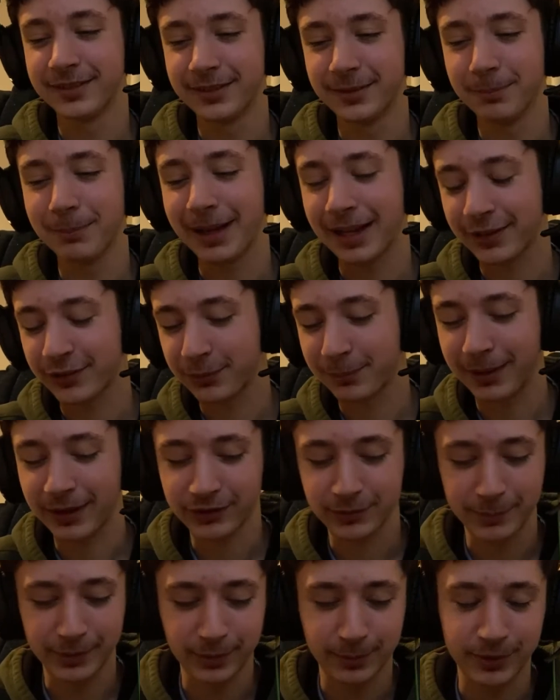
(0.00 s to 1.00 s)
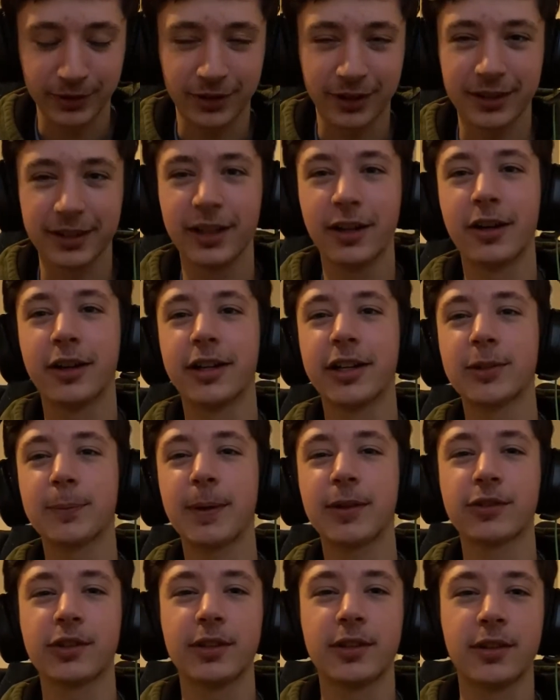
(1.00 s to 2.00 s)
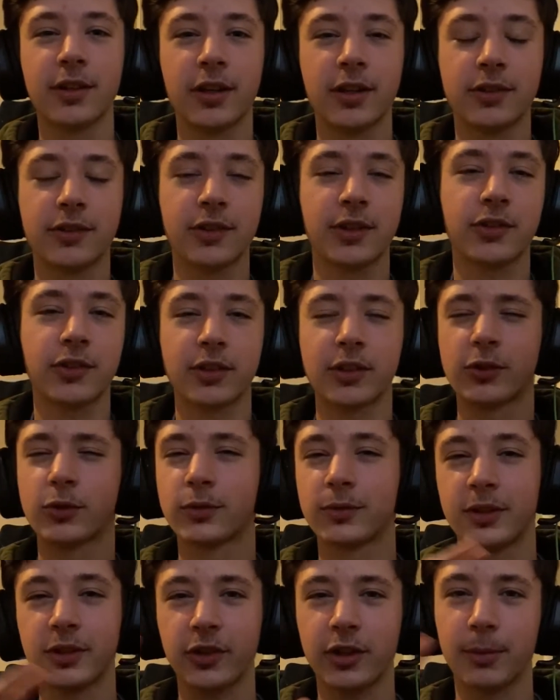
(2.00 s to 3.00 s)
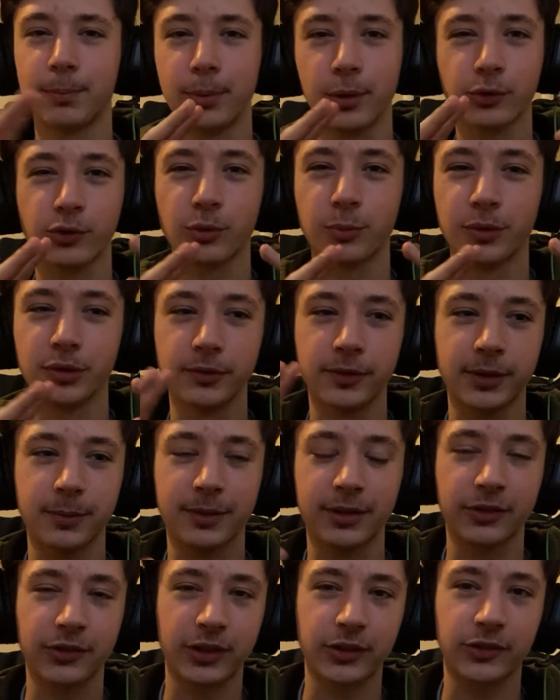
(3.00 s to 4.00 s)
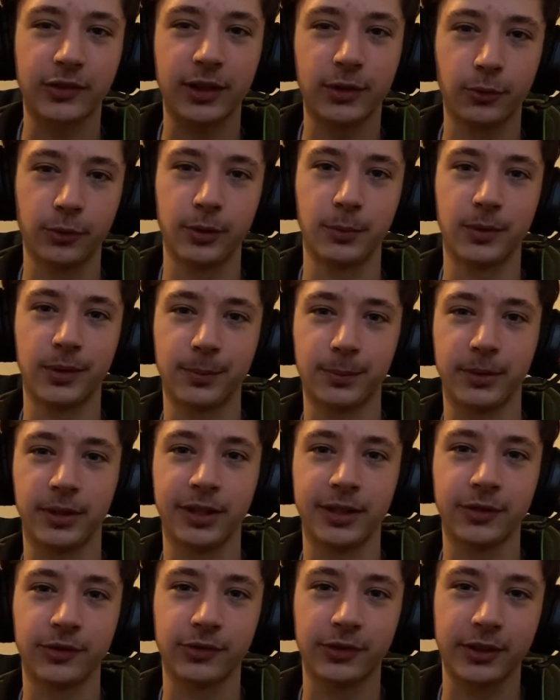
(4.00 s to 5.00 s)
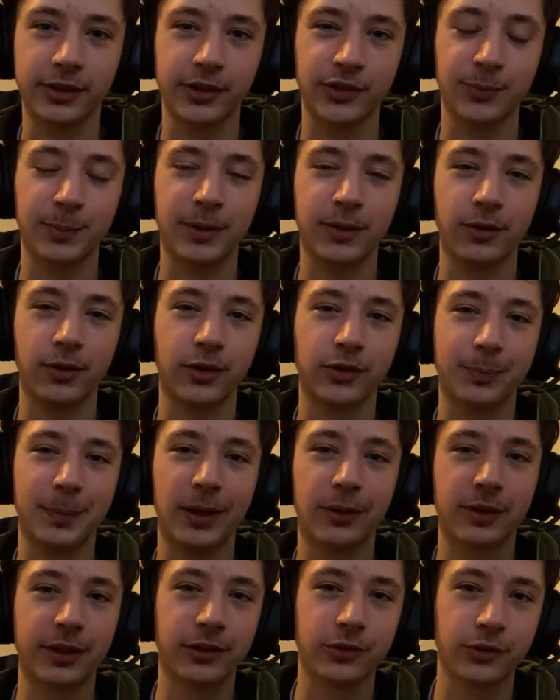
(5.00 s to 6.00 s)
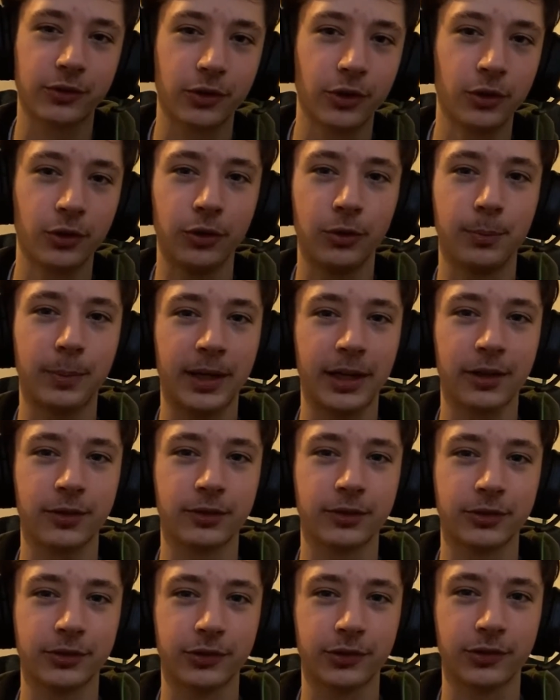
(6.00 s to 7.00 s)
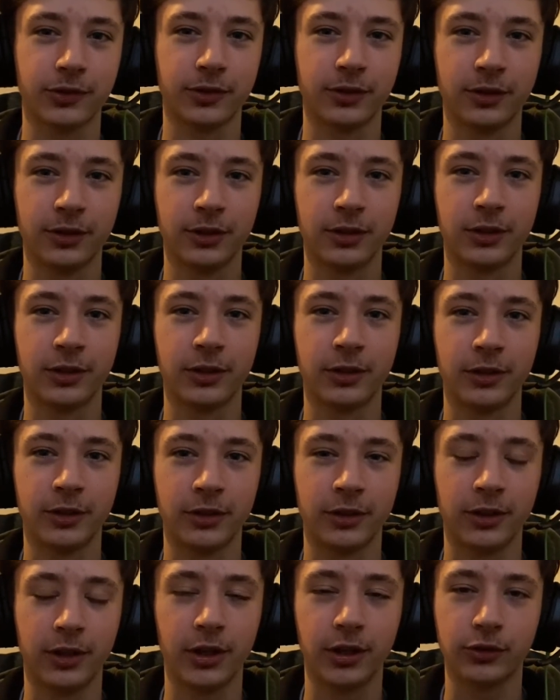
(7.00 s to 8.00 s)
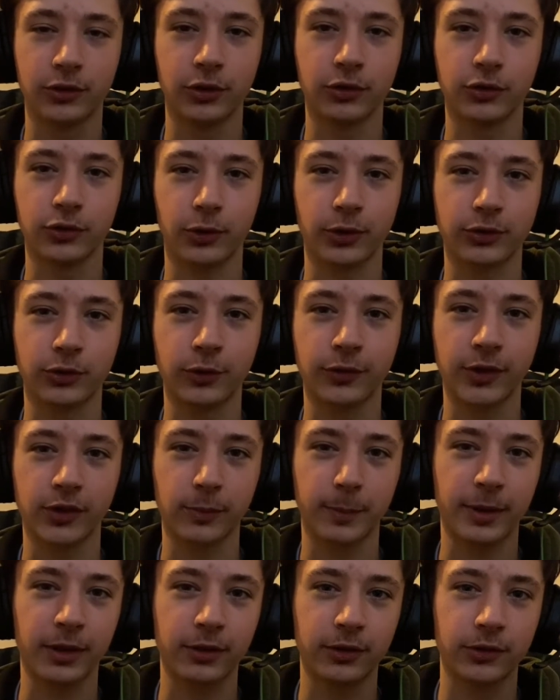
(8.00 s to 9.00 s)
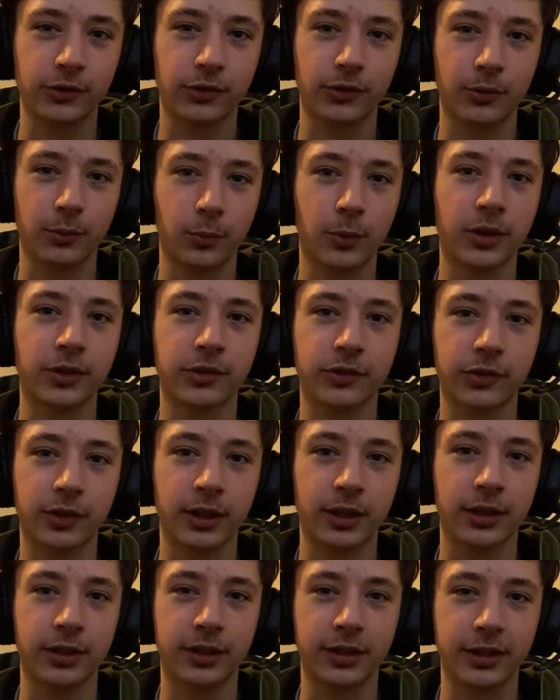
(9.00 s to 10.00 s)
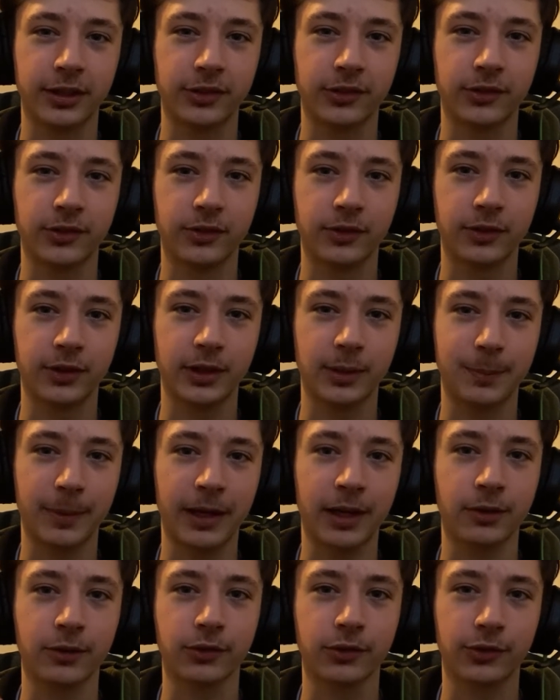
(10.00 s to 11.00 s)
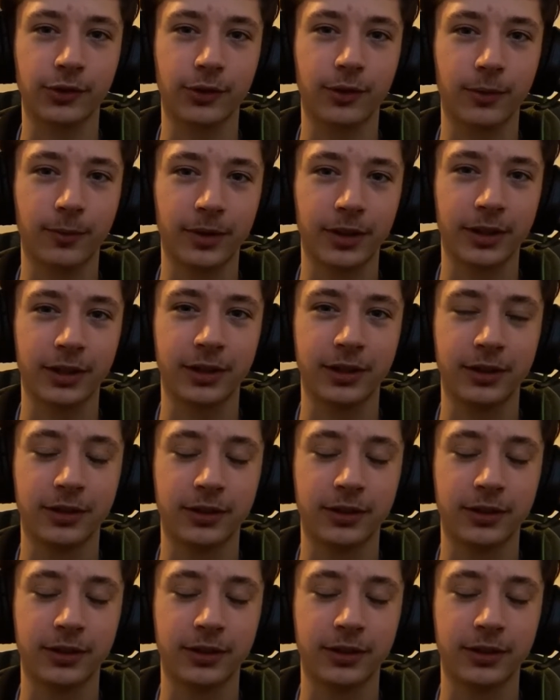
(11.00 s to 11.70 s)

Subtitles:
is my number 9. It's basically it's like a bottle movie where it's like set all in one place, and it's about these two parents. Two sets of parents. One set is the parents of a